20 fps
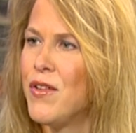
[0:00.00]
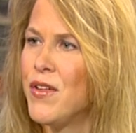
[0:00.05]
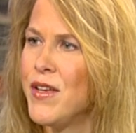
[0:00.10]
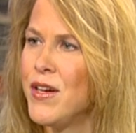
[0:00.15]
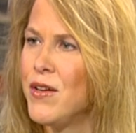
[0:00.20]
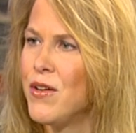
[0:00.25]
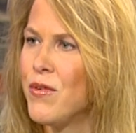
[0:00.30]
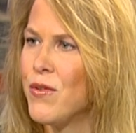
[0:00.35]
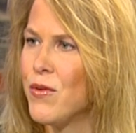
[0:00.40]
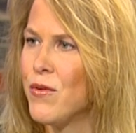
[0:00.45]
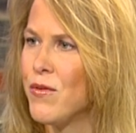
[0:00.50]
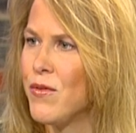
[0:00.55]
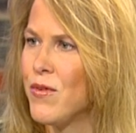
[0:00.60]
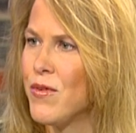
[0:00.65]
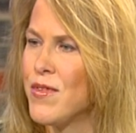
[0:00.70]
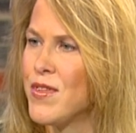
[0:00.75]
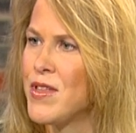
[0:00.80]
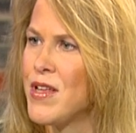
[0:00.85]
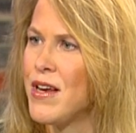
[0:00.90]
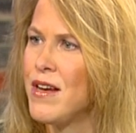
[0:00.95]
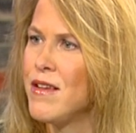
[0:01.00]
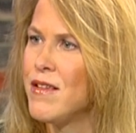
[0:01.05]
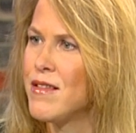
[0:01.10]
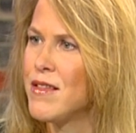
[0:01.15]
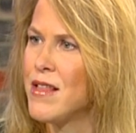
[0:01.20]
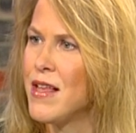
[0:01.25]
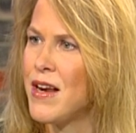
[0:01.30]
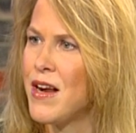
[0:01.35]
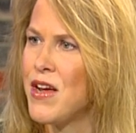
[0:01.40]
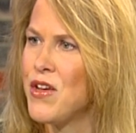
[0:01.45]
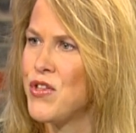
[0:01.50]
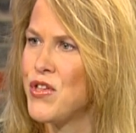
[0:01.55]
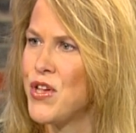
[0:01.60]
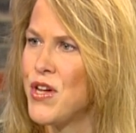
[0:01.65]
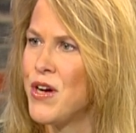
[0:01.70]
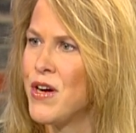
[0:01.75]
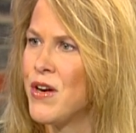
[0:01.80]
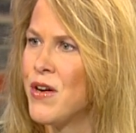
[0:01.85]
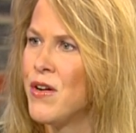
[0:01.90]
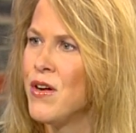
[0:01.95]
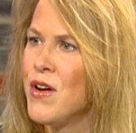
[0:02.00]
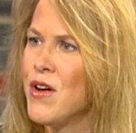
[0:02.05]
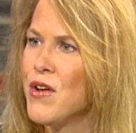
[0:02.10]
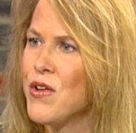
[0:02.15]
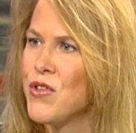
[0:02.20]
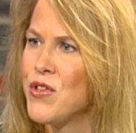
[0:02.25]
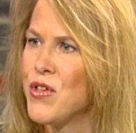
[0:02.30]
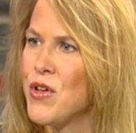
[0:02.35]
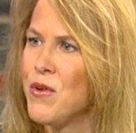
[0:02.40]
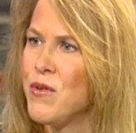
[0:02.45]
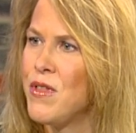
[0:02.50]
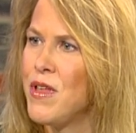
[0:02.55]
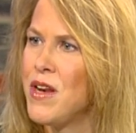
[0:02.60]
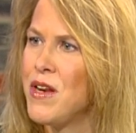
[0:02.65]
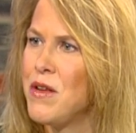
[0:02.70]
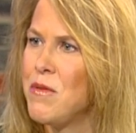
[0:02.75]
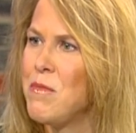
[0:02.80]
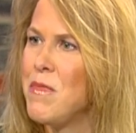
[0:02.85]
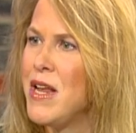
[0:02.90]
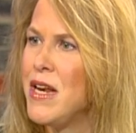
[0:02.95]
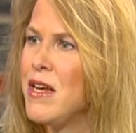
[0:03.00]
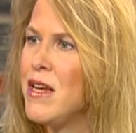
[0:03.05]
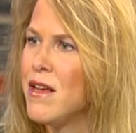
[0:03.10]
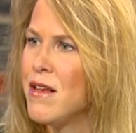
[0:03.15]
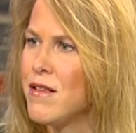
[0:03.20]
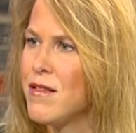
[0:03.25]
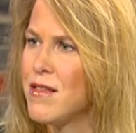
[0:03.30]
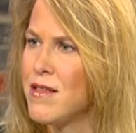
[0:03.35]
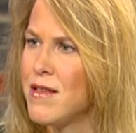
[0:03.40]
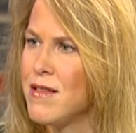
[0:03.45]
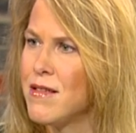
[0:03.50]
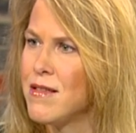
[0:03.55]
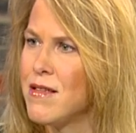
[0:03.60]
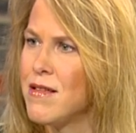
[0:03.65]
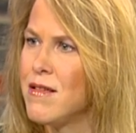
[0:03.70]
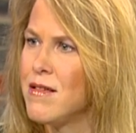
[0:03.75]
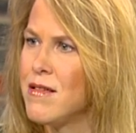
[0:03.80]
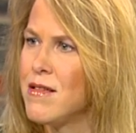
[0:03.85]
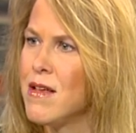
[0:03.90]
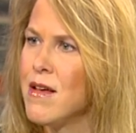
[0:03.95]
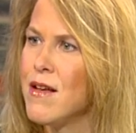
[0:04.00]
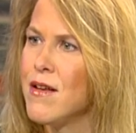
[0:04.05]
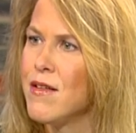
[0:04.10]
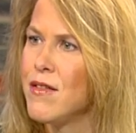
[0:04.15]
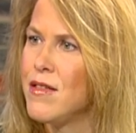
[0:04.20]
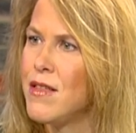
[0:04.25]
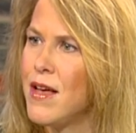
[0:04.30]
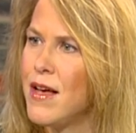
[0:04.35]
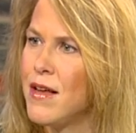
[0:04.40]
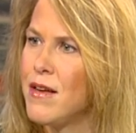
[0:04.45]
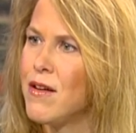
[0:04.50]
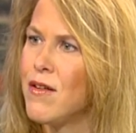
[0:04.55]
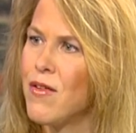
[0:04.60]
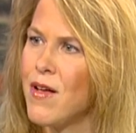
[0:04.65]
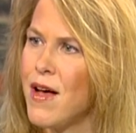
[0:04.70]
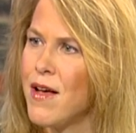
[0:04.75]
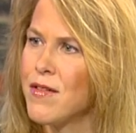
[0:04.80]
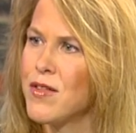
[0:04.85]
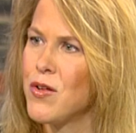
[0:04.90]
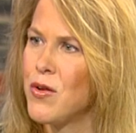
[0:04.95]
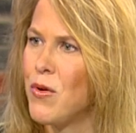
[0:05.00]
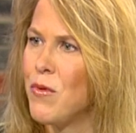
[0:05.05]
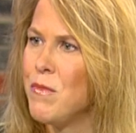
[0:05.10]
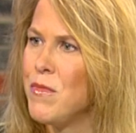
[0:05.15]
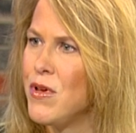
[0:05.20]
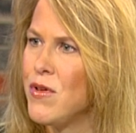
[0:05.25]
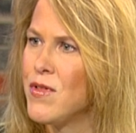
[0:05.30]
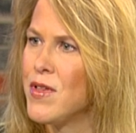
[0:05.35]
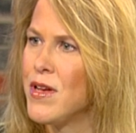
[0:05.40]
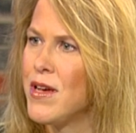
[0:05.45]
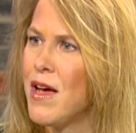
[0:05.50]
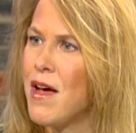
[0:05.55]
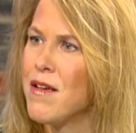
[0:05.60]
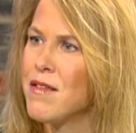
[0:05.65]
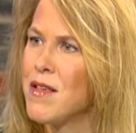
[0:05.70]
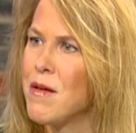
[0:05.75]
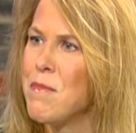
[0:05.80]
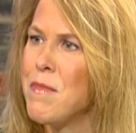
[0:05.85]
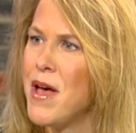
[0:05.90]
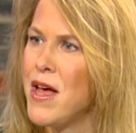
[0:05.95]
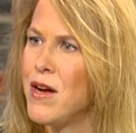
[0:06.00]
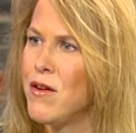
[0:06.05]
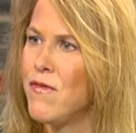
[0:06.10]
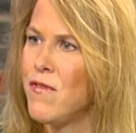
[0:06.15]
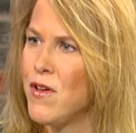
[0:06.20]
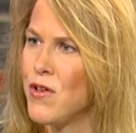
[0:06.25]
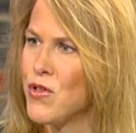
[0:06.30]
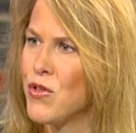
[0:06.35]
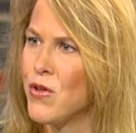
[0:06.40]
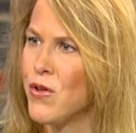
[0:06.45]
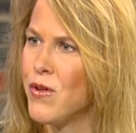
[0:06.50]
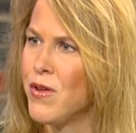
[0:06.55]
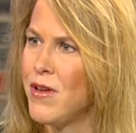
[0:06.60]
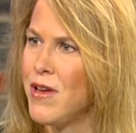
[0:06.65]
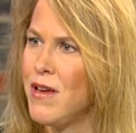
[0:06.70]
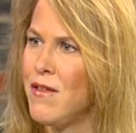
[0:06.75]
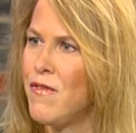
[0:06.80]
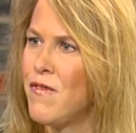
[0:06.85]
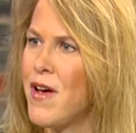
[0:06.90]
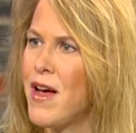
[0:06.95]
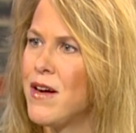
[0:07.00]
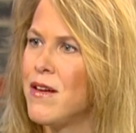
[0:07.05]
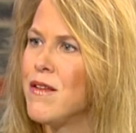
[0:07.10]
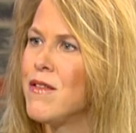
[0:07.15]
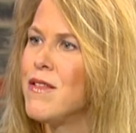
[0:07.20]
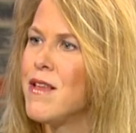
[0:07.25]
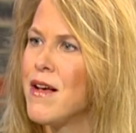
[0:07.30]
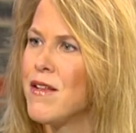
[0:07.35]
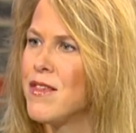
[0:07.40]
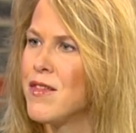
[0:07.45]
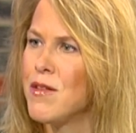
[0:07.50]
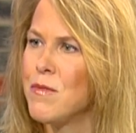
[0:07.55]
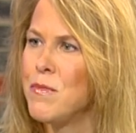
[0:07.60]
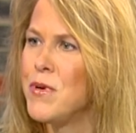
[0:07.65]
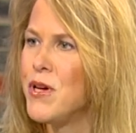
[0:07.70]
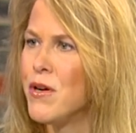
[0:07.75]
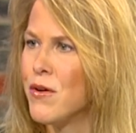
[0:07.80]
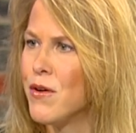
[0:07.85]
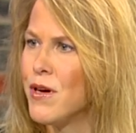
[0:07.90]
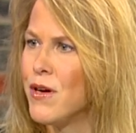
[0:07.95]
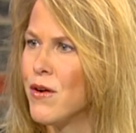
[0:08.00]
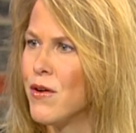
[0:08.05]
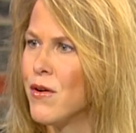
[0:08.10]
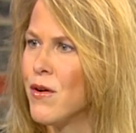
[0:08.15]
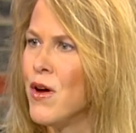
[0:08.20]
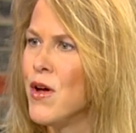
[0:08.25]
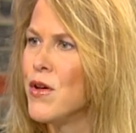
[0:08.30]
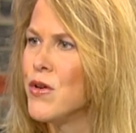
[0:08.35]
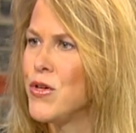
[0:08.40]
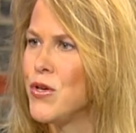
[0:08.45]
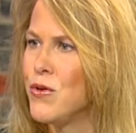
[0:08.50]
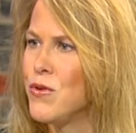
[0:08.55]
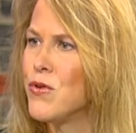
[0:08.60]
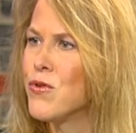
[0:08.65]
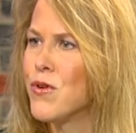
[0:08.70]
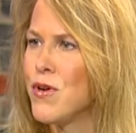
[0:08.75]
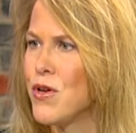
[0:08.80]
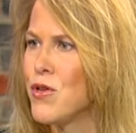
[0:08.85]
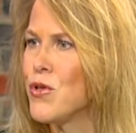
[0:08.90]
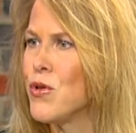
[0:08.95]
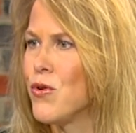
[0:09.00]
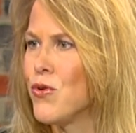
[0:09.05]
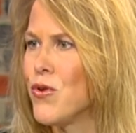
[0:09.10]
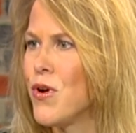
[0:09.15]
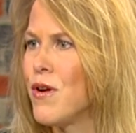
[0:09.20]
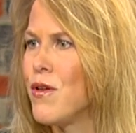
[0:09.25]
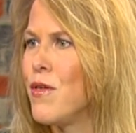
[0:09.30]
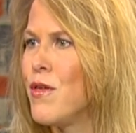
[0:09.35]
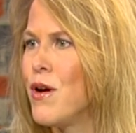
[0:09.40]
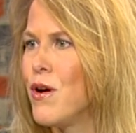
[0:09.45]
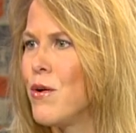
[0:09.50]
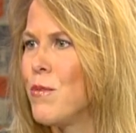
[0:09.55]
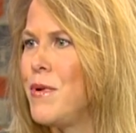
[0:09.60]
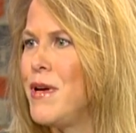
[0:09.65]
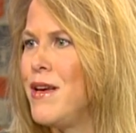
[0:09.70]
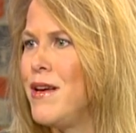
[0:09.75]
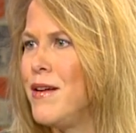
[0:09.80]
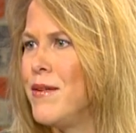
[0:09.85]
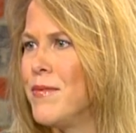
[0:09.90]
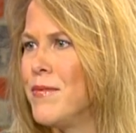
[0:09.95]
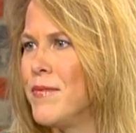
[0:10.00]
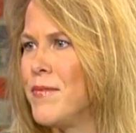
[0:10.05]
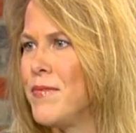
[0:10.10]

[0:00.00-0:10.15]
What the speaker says: clinical studies that I share show that in many instances that classical music has a beneficial effect that's superior to traditional drug therapy.